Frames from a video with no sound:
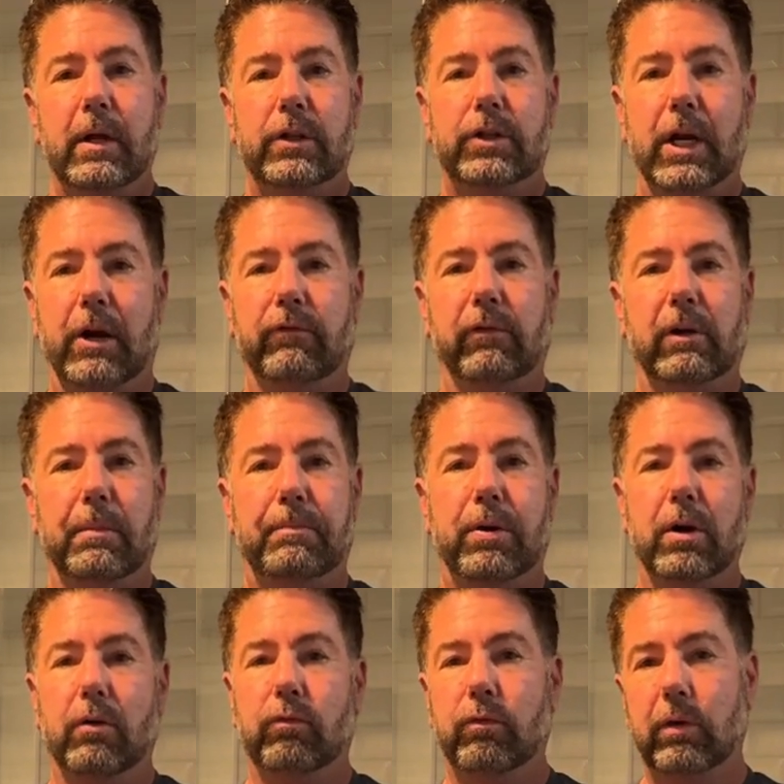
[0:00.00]
Generally
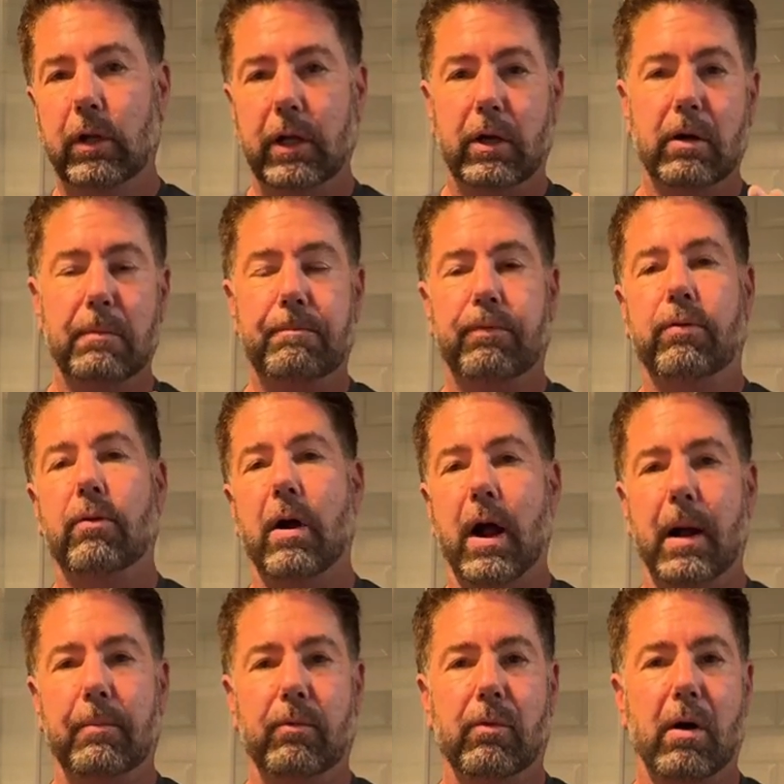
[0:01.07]
put a really good
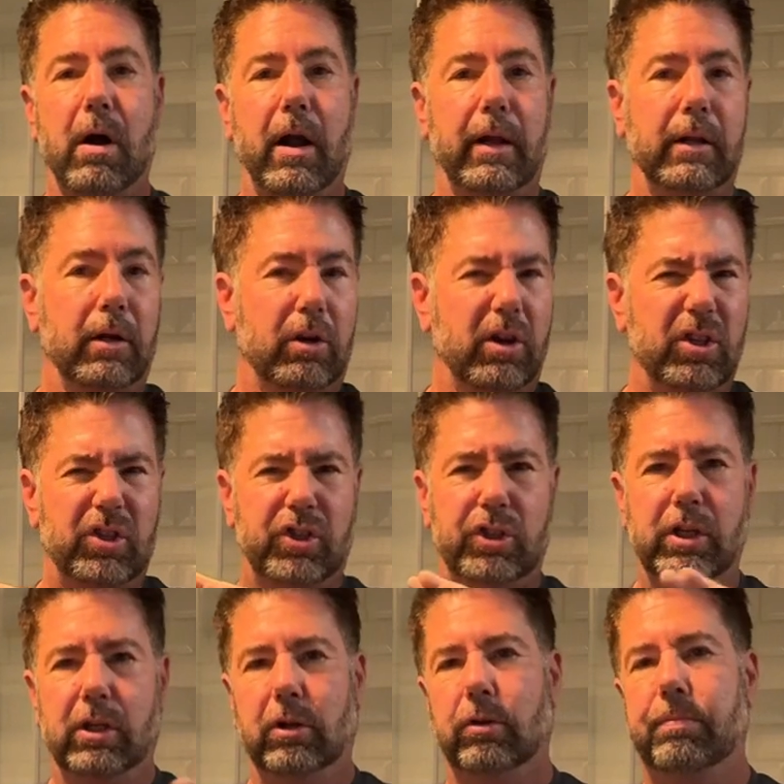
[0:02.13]
primer on it, a good
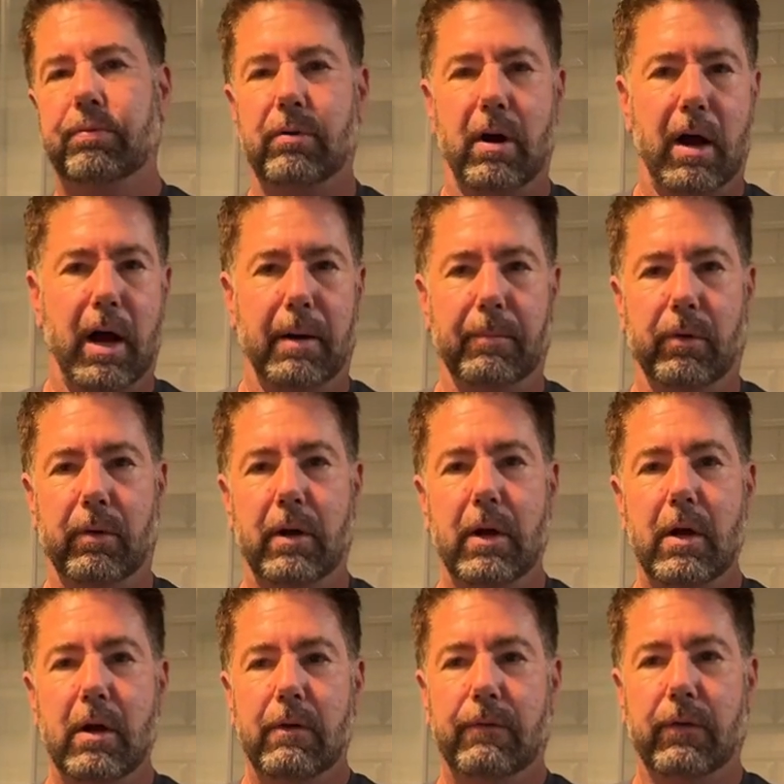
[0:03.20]
sealer primer
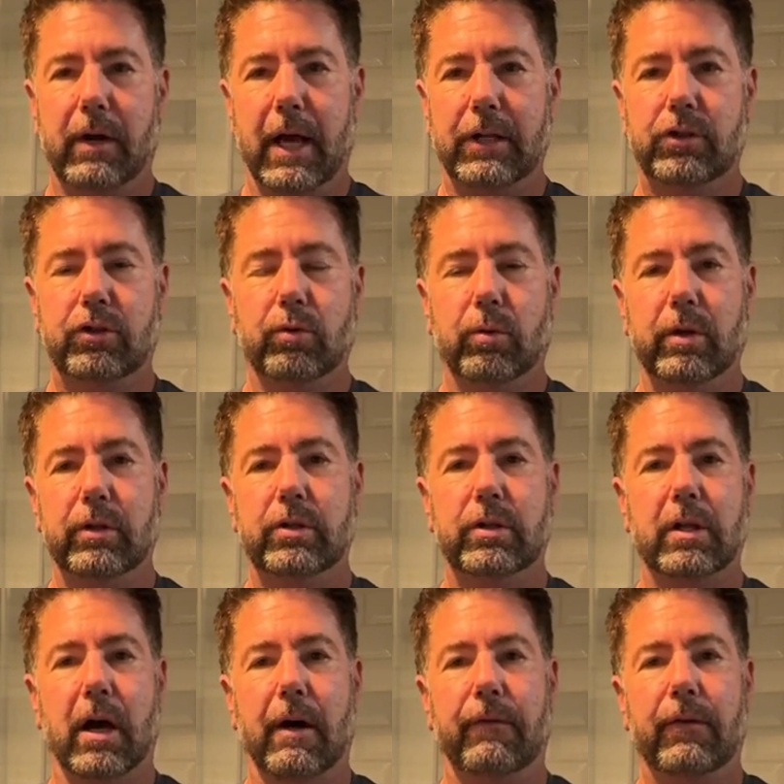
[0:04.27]
for that sort of
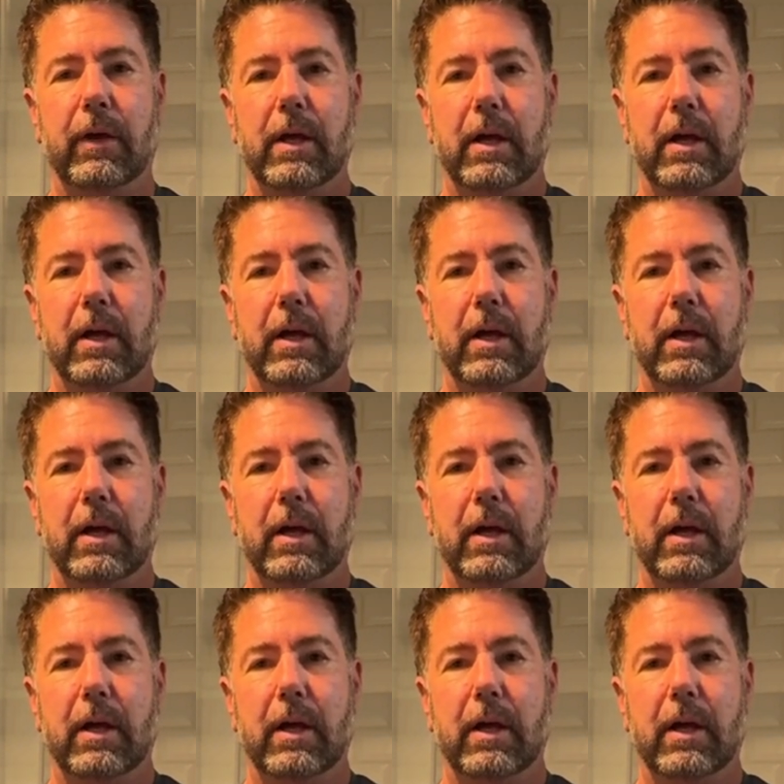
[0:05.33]
stuff.